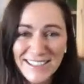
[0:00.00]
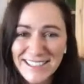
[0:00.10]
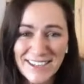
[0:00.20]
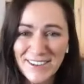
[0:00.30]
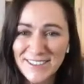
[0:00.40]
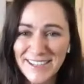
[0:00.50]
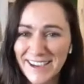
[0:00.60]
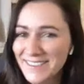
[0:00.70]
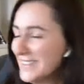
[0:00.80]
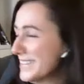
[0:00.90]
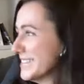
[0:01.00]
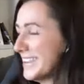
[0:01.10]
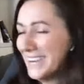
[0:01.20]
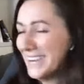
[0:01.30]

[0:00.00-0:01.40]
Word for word: It's got no tail. So.